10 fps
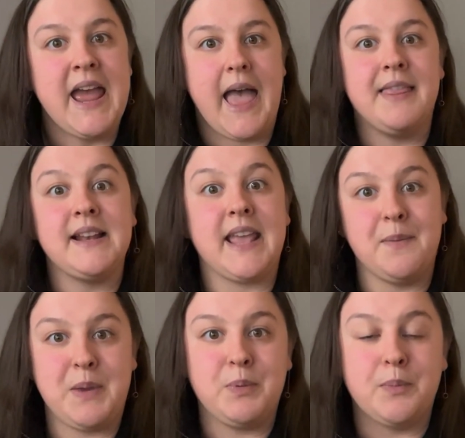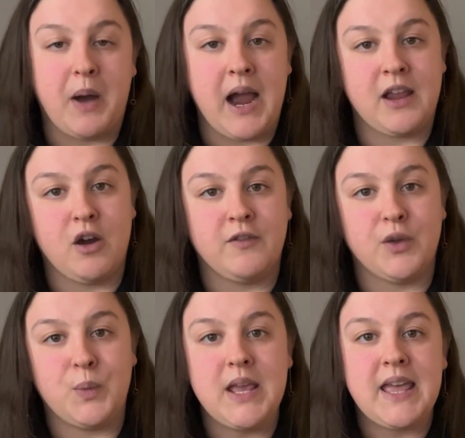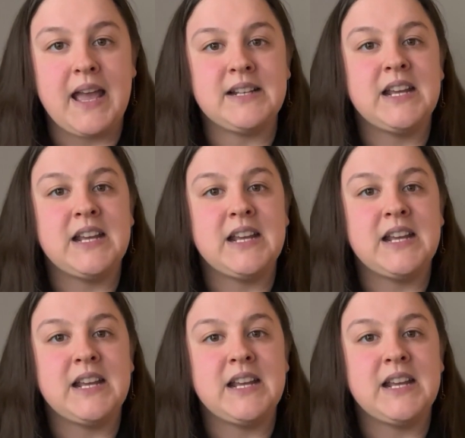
and then get people buying over the weekend.